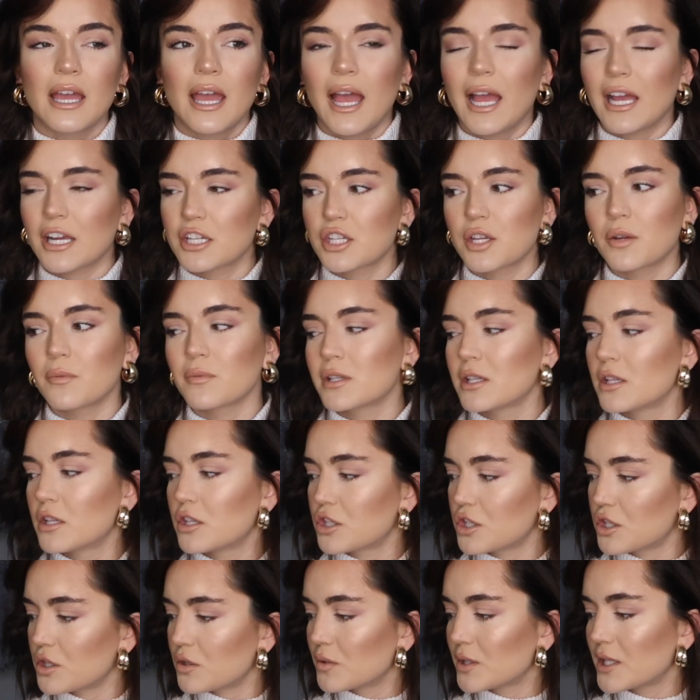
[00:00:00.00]
actually it wasn't the
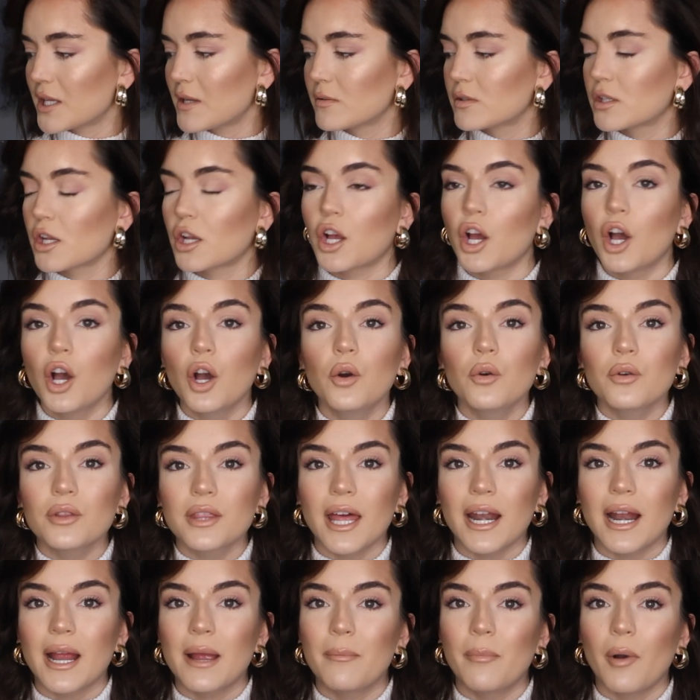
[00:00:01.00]
shoes, it was a coat
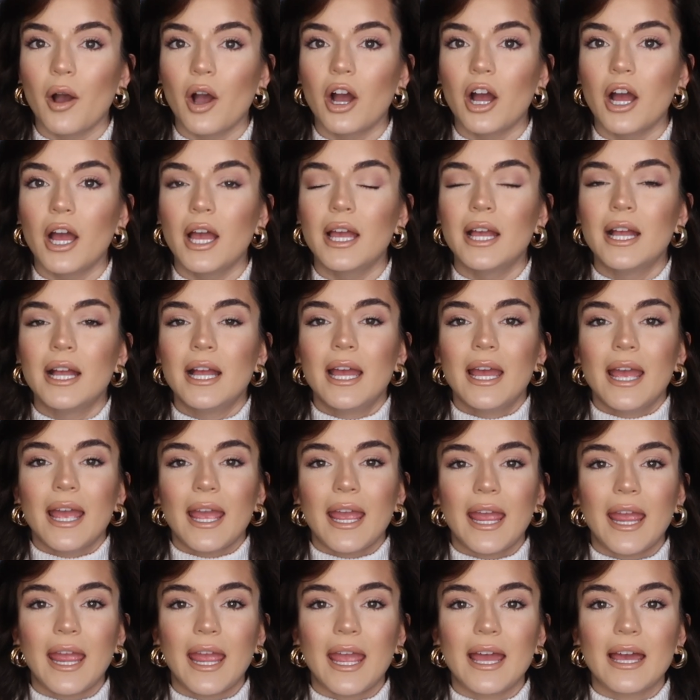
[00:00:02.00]
that I bought,
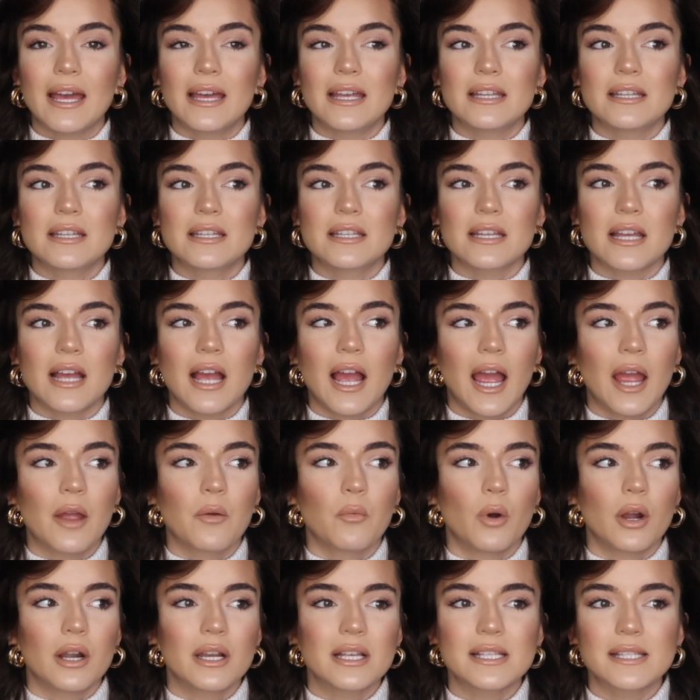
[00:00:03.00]
and
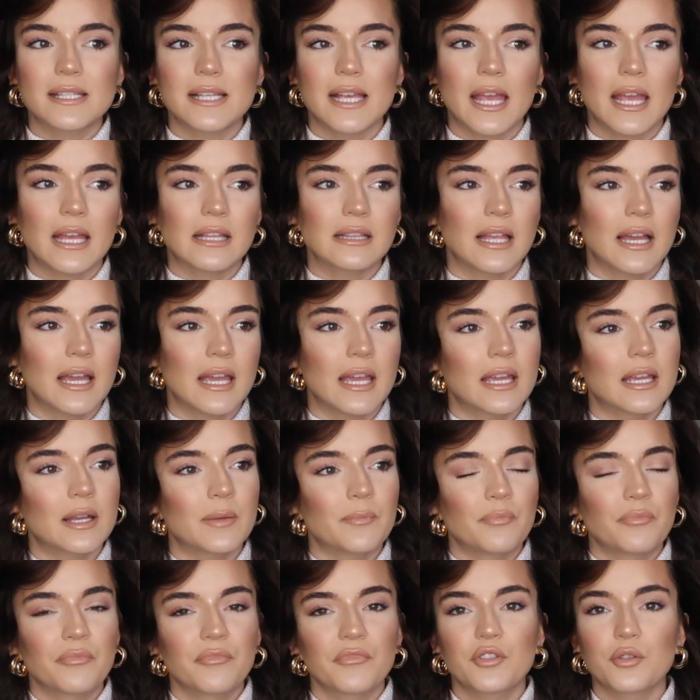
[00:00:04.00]
I want to say
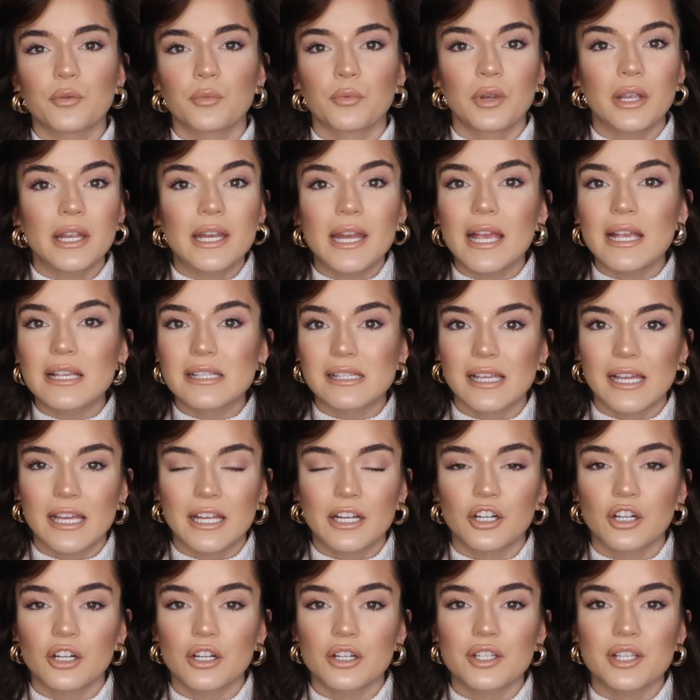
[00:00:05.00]
like 3 days
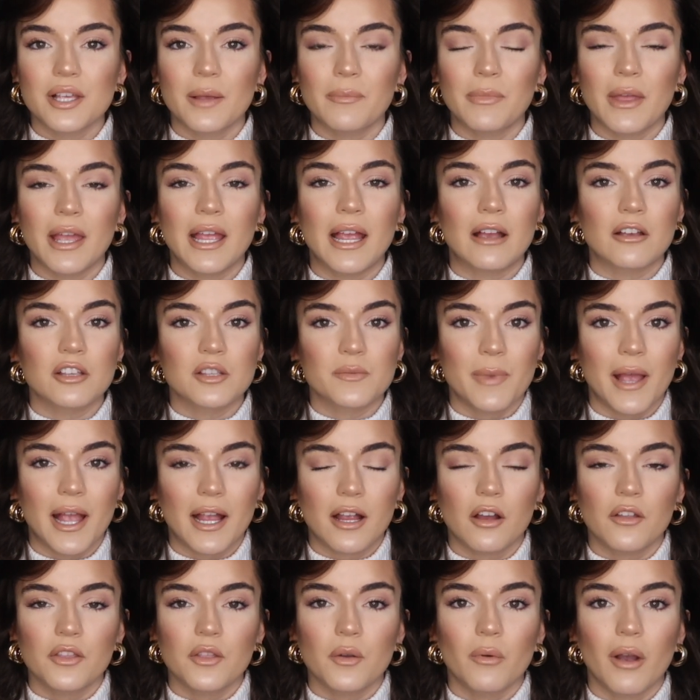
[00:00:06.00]
later or something, I was
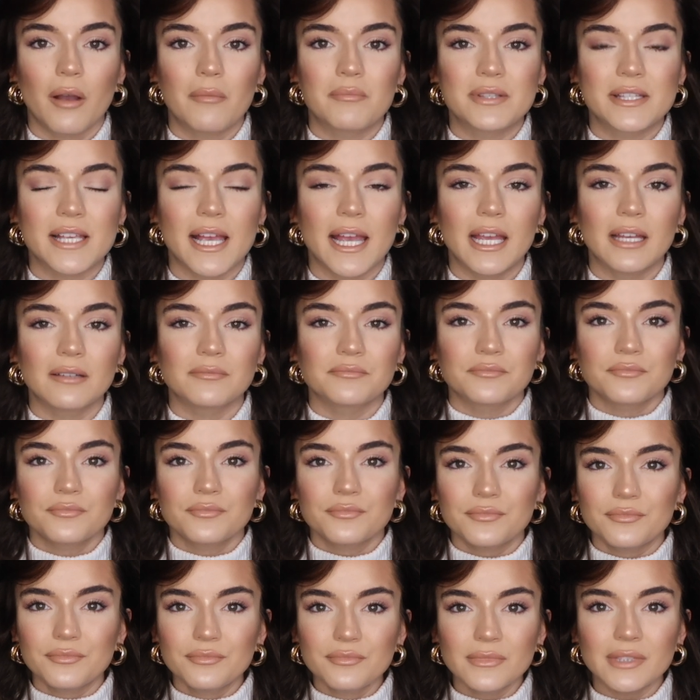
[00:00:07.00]
back on the website
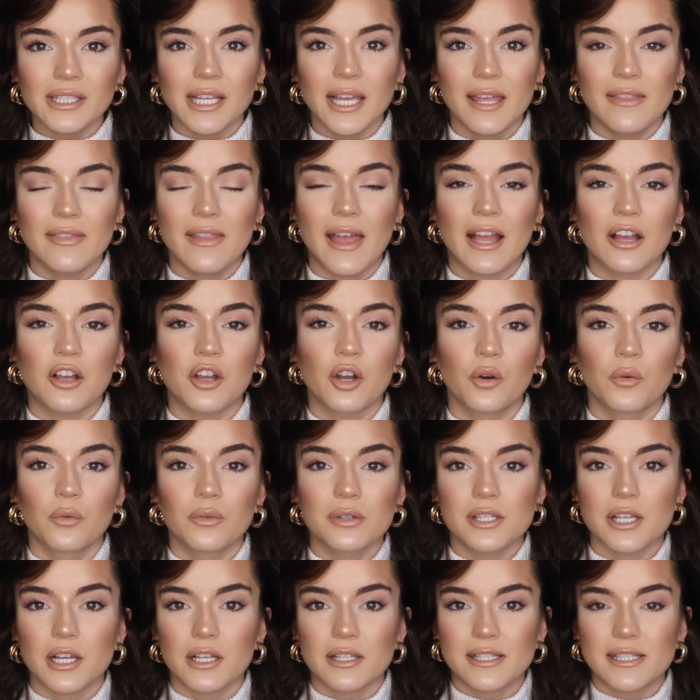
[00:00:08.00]
and that coat
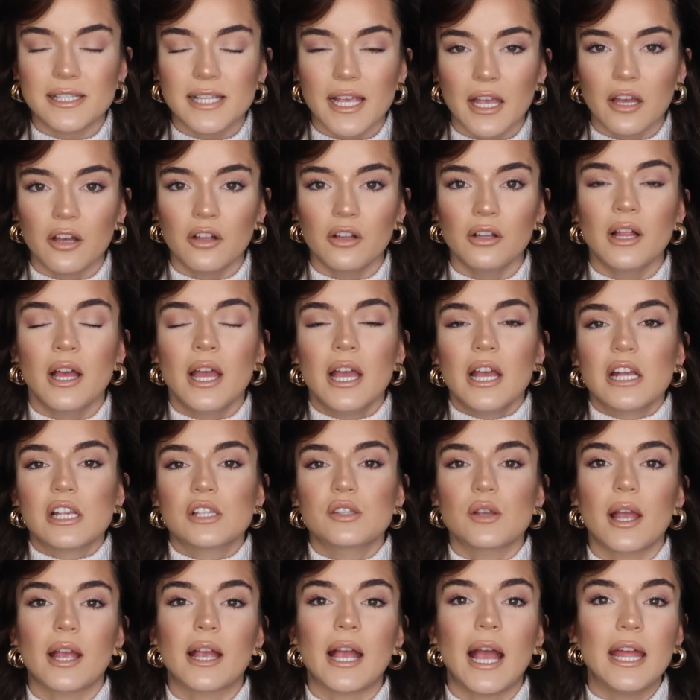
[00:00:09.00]
was on sale.
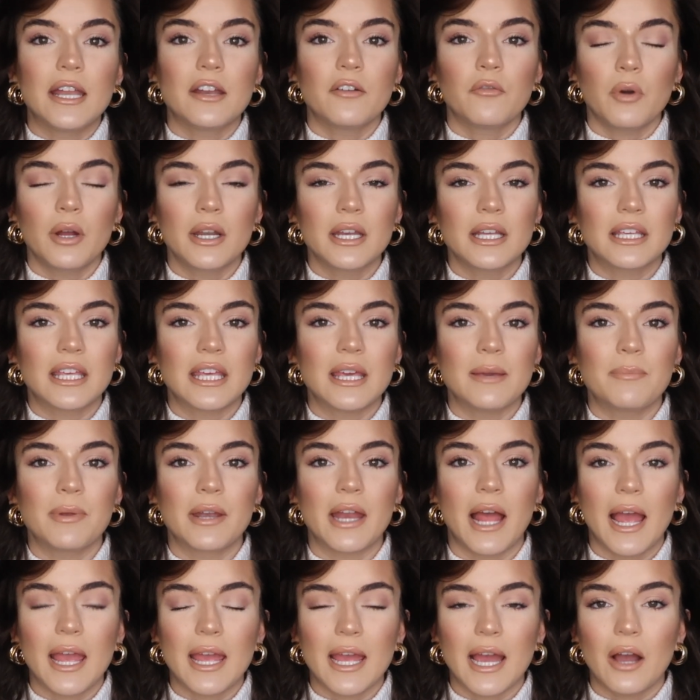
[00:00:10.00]
So I kind of want to keep an
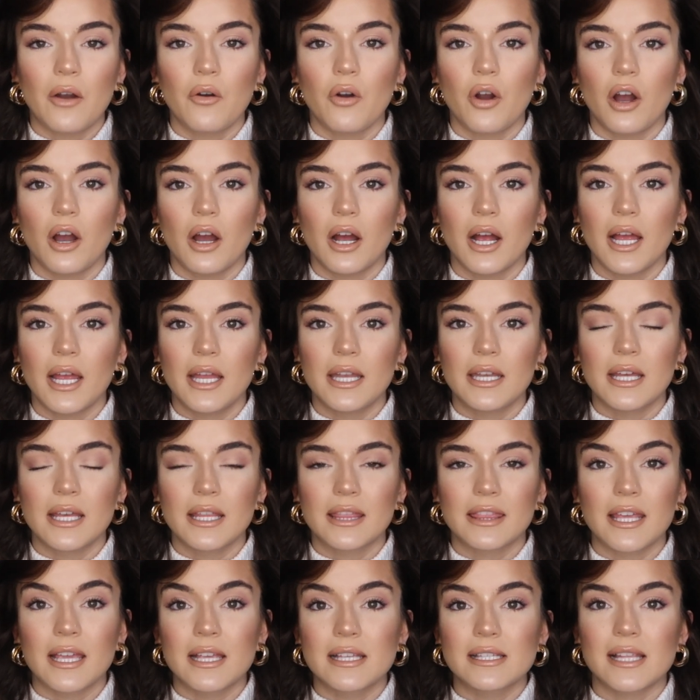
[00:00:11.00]
eye out
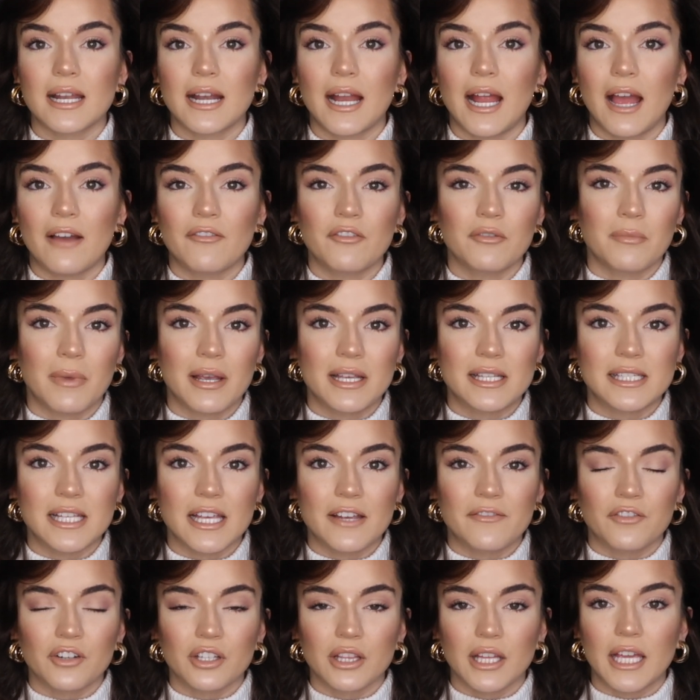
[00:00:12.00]
on things that I have in my
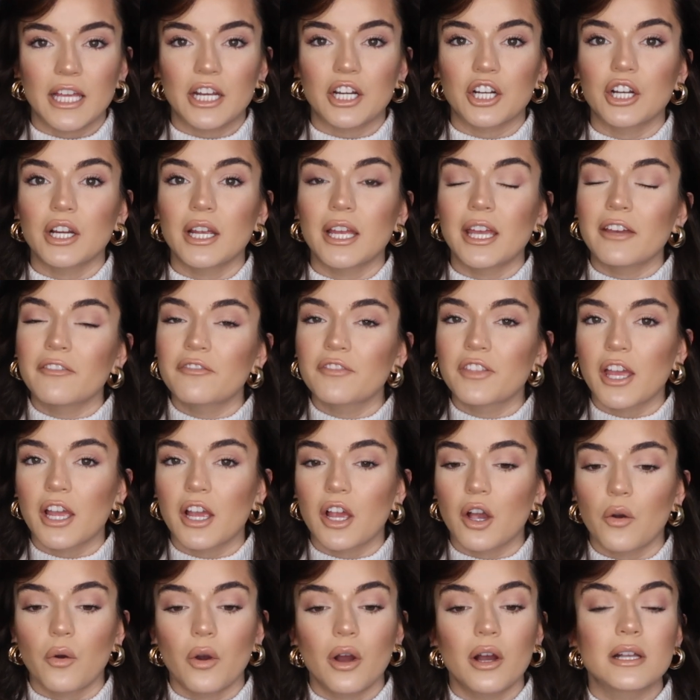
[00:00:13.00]
save for later if they
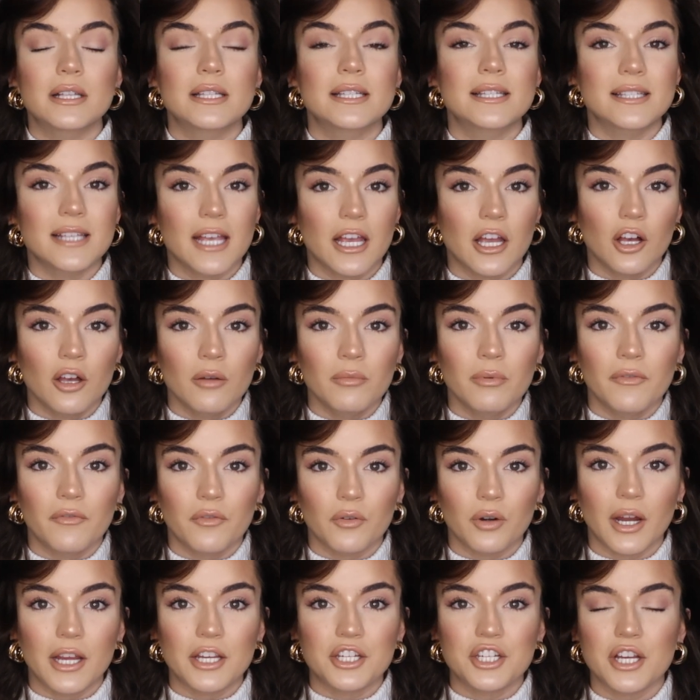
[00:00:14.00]
go on sale
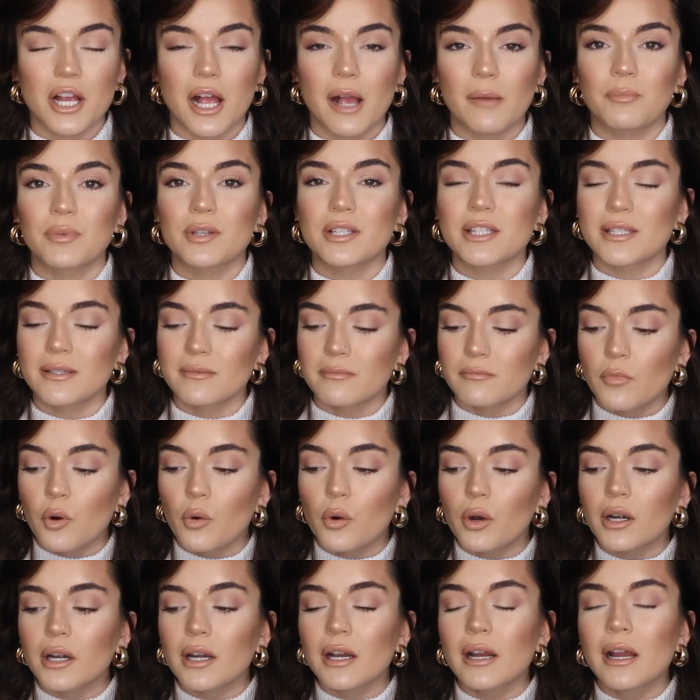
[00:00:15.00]
before I shop some
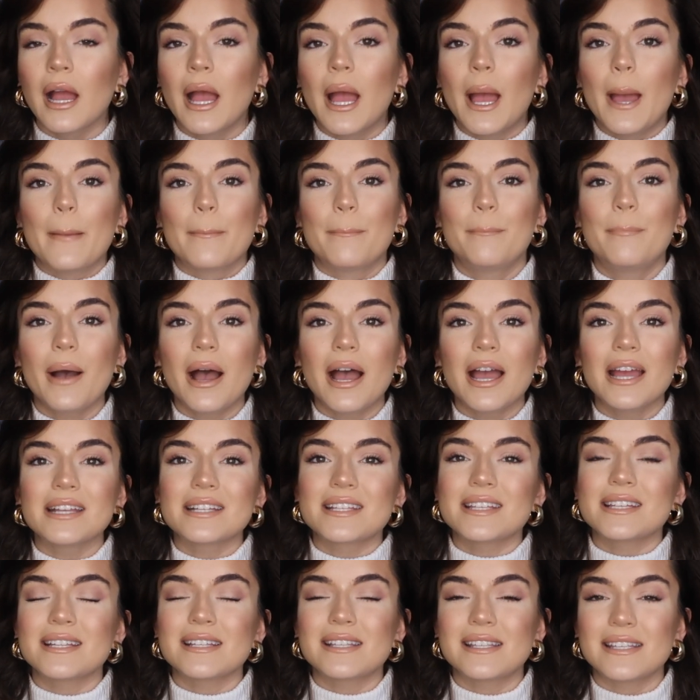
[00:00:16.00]
more.
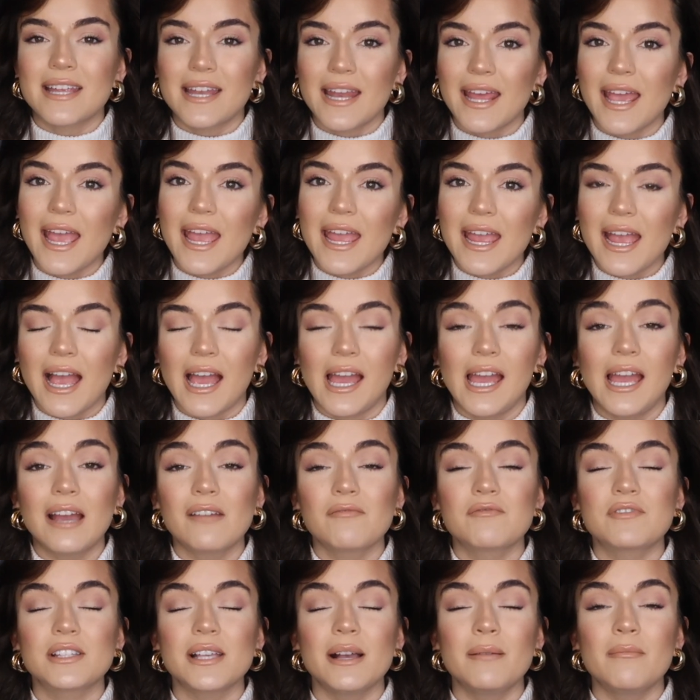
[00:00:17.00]
But today I
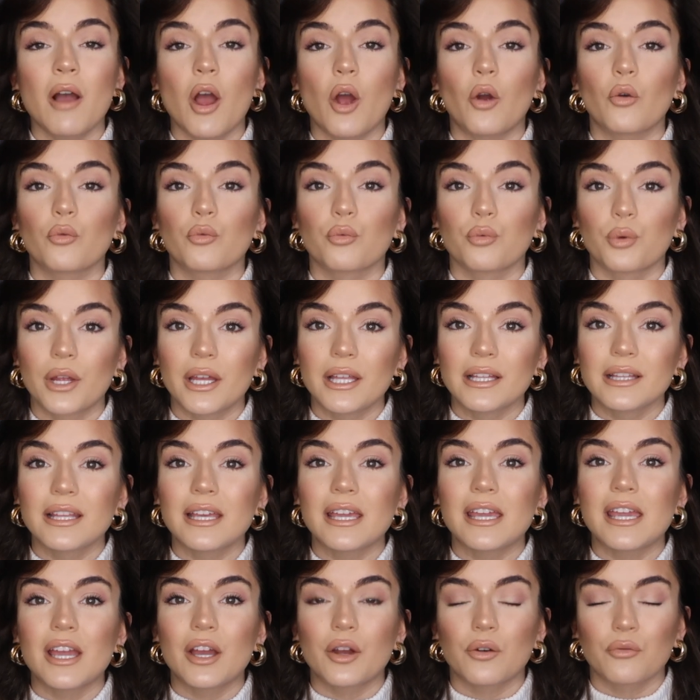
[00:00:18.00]
have some
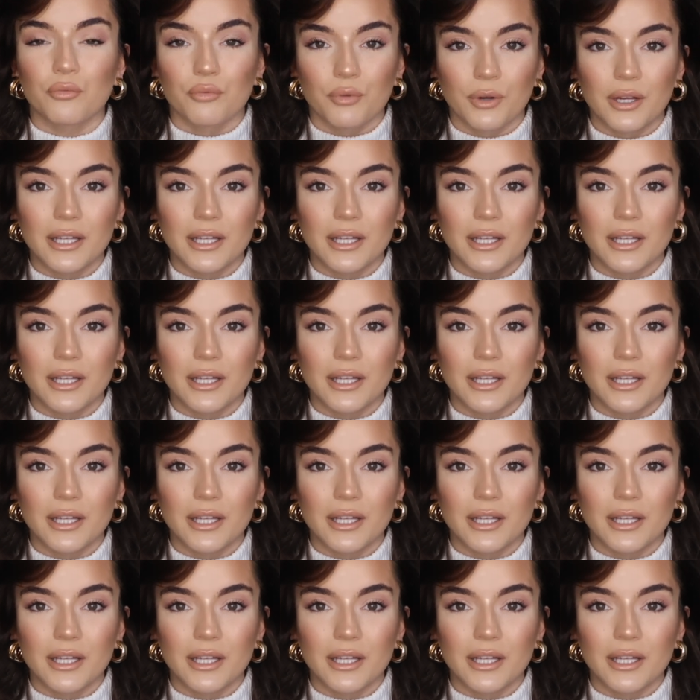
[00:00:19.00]
really